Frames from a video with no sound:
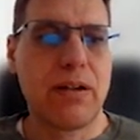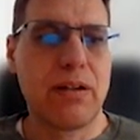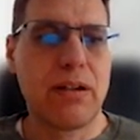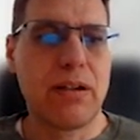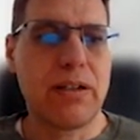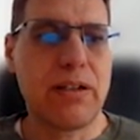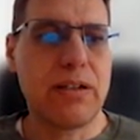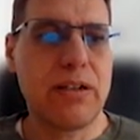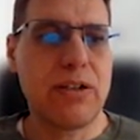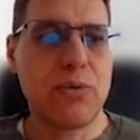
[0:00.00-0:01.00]
in
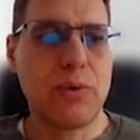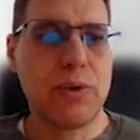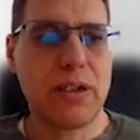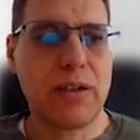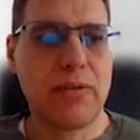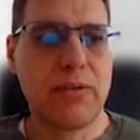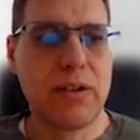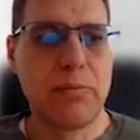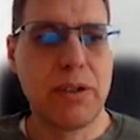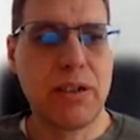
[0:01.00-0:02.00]
SSH we have
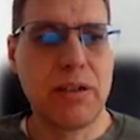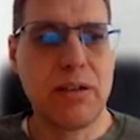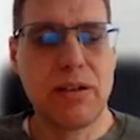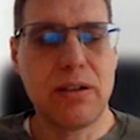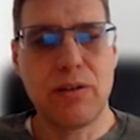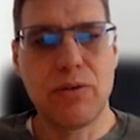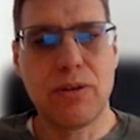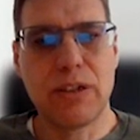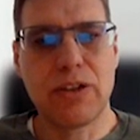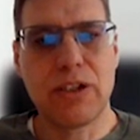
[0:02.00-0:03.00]
the ability now
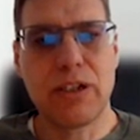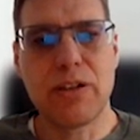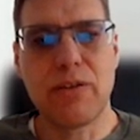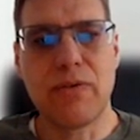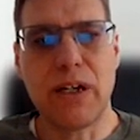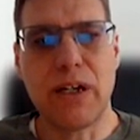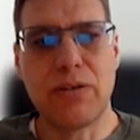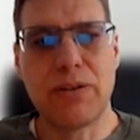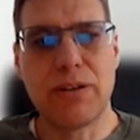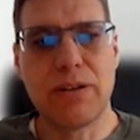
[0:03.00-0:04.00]
to exchange the
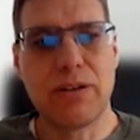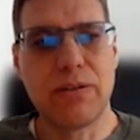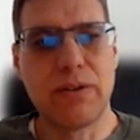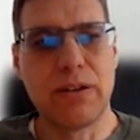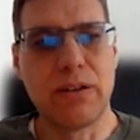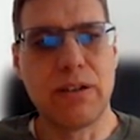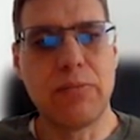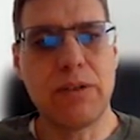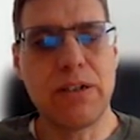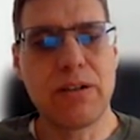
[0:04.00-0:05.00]
values of the
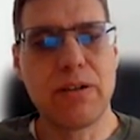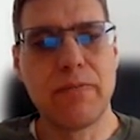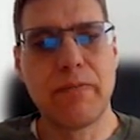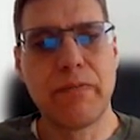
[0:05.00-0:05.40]
limits.